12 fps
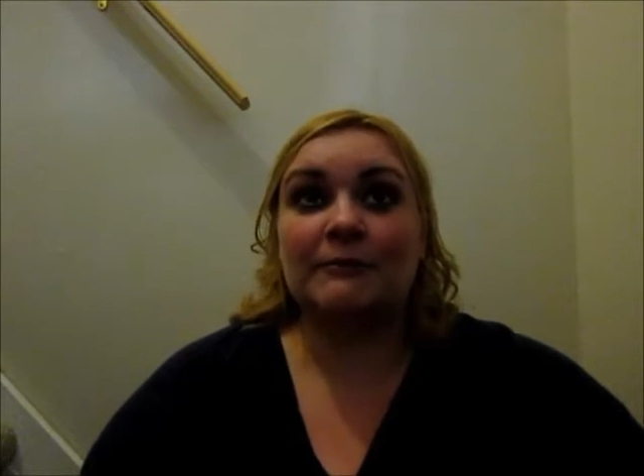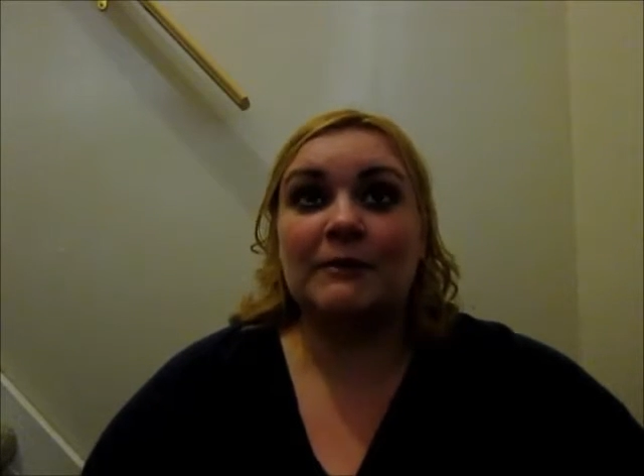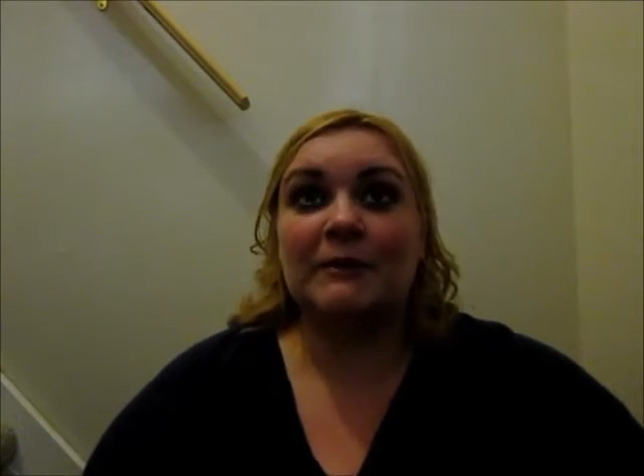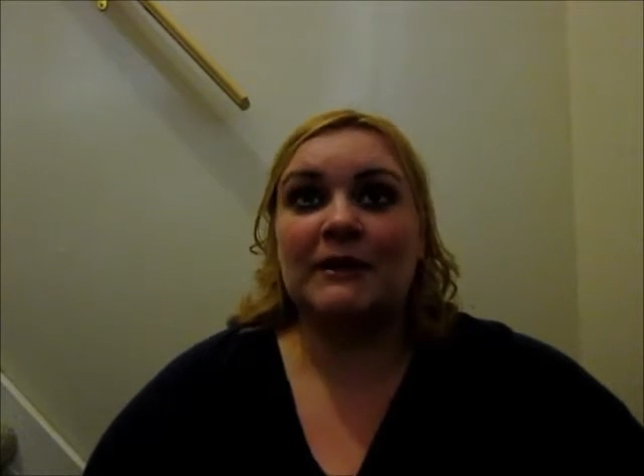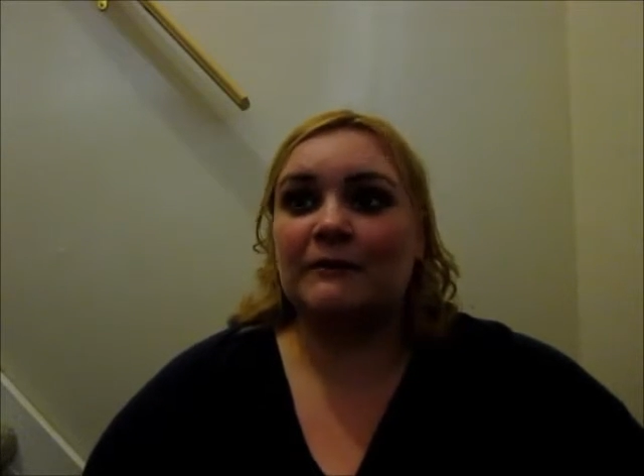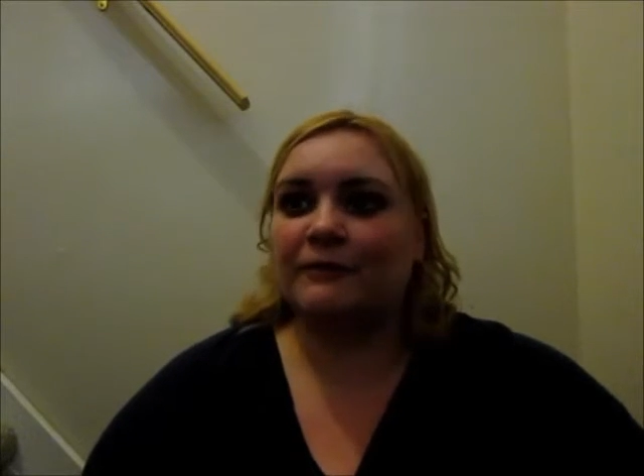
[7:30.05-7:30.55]
We
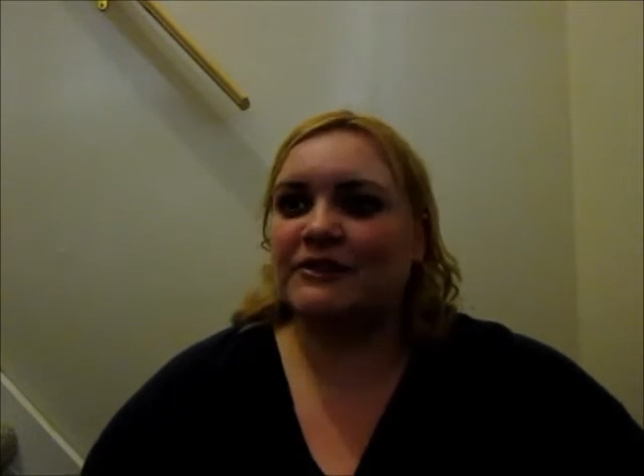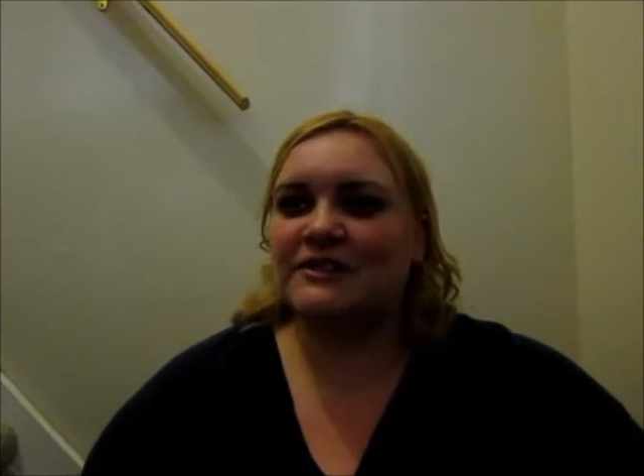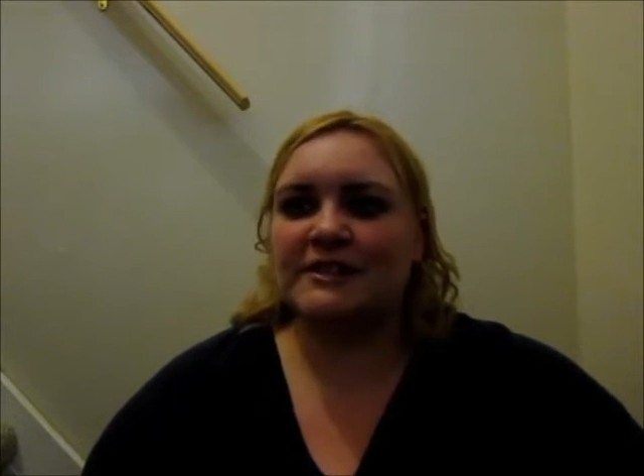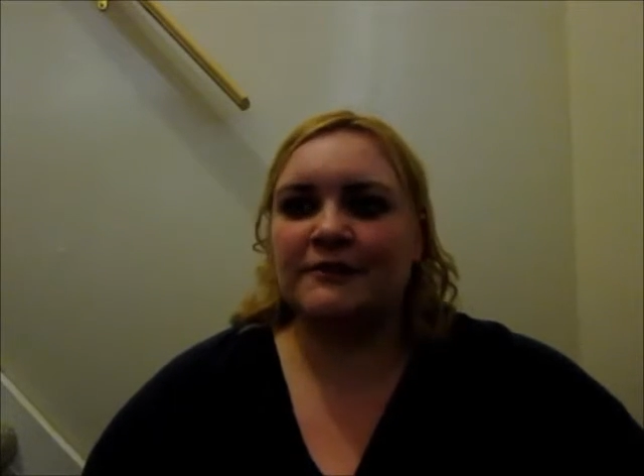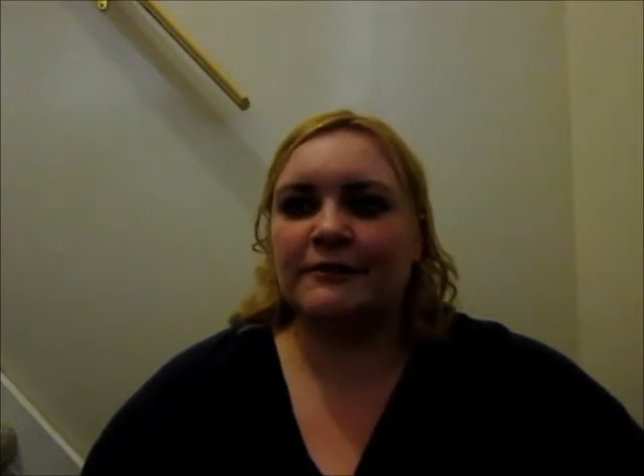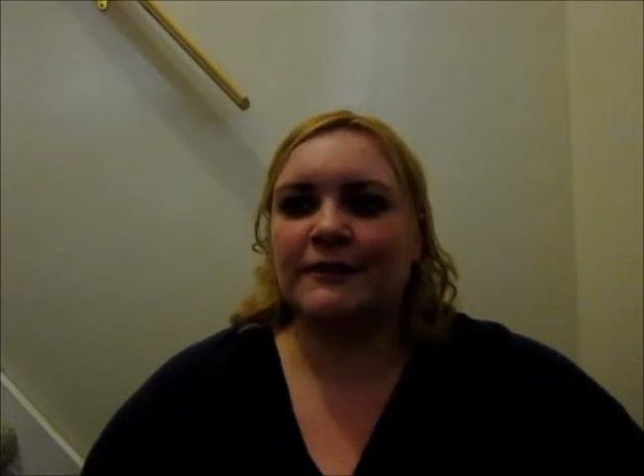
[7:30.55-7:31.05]
went out for
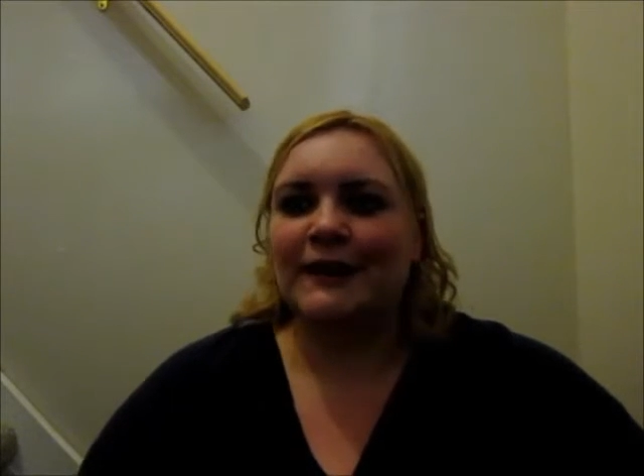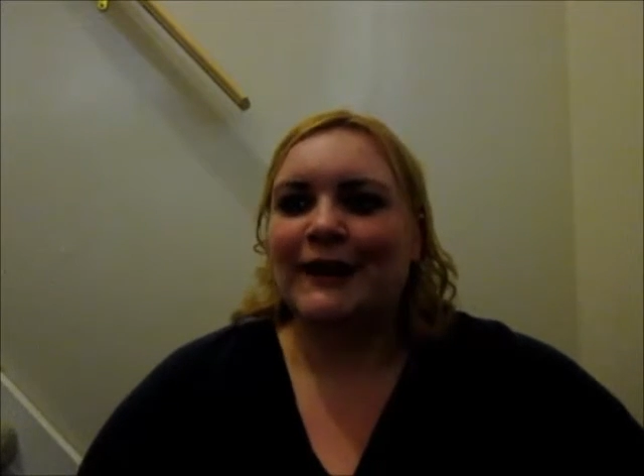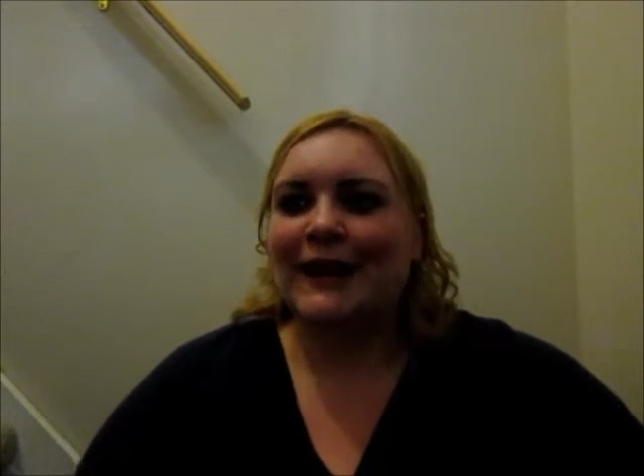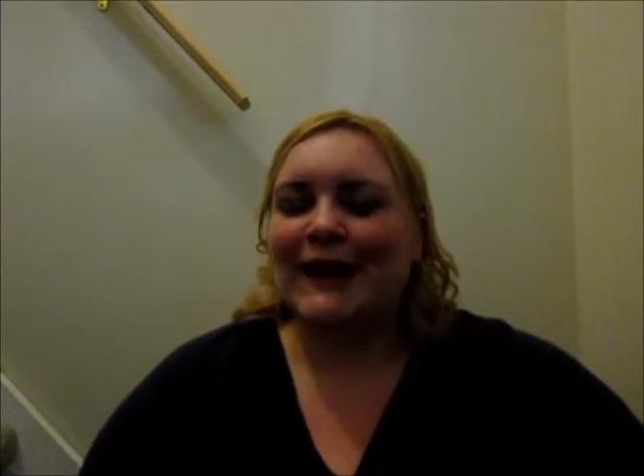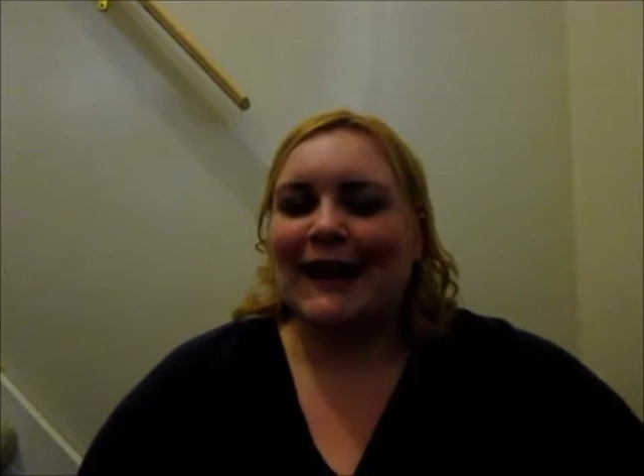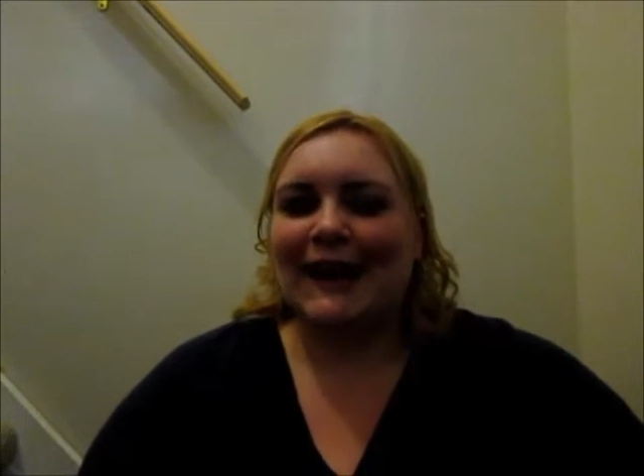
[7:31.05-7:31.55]
dinner,
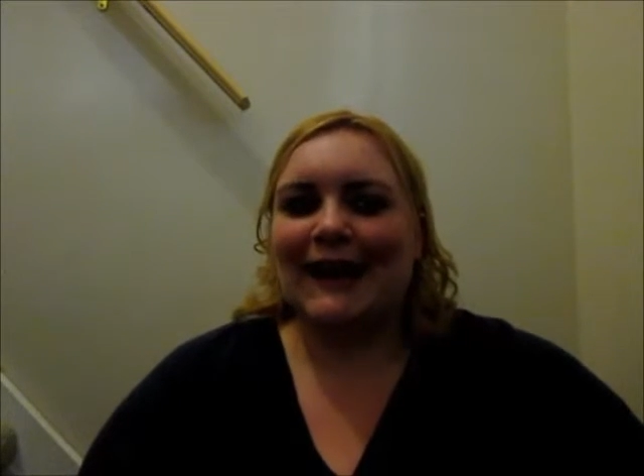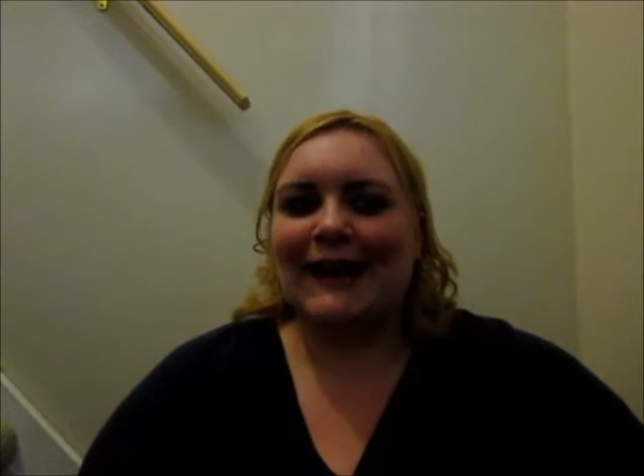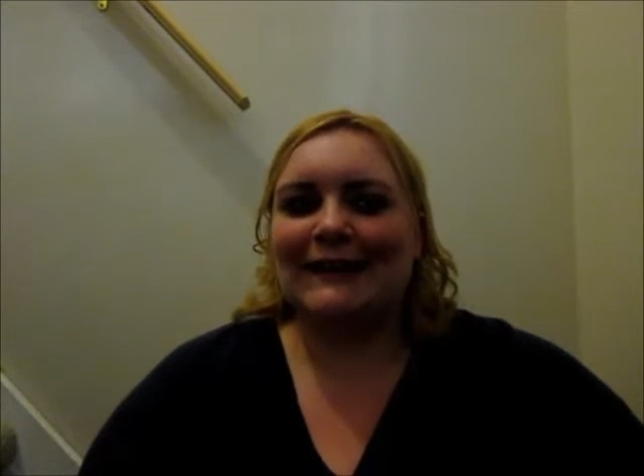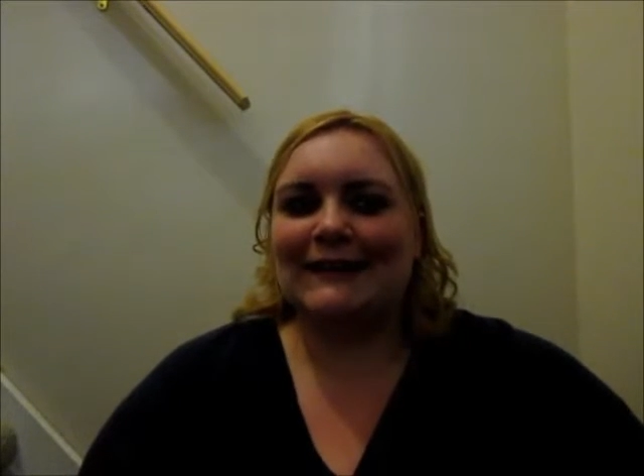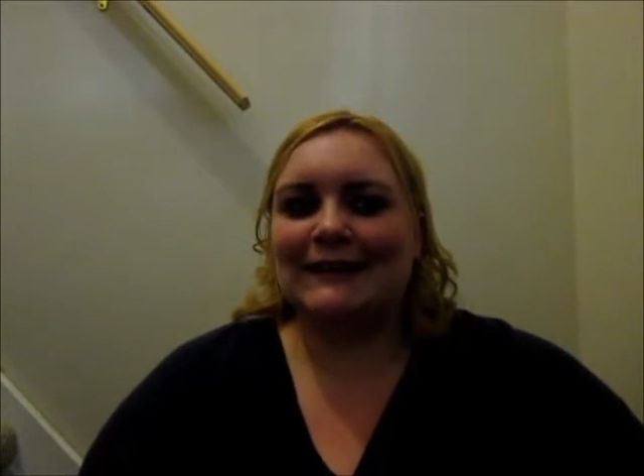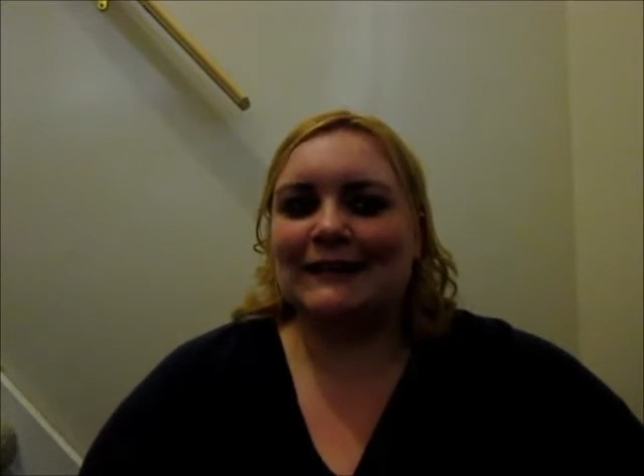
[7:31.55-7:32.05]
and